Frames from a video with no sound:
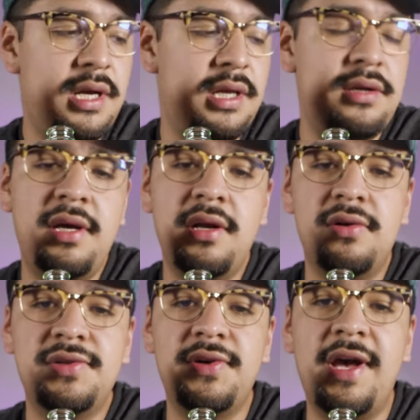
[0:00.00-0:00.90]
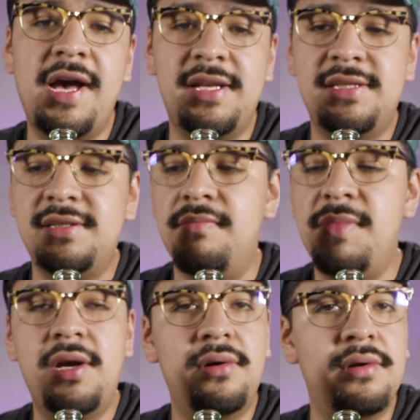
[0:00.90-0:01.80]
And you can also add some
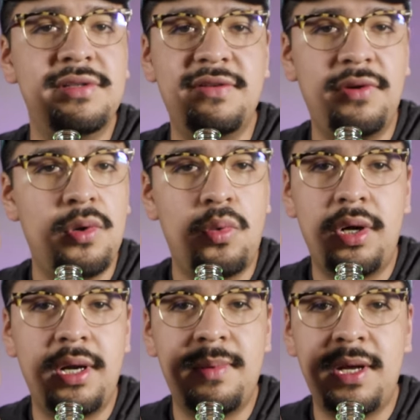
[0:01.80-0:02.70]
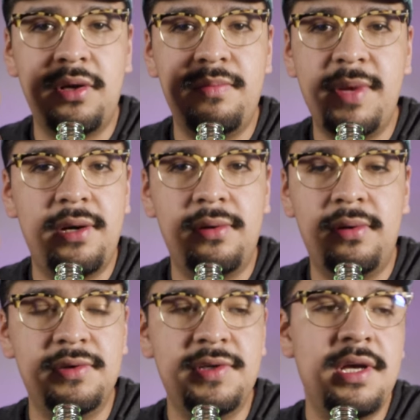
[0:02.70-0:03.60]
minerals if you're worried about your
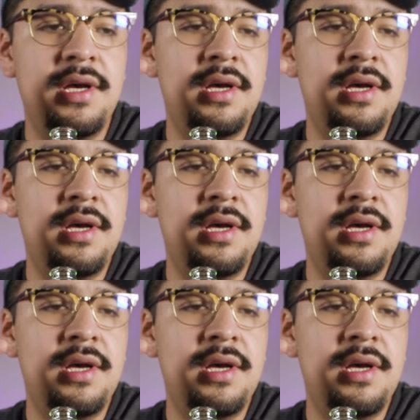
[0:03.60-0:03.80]
minerals.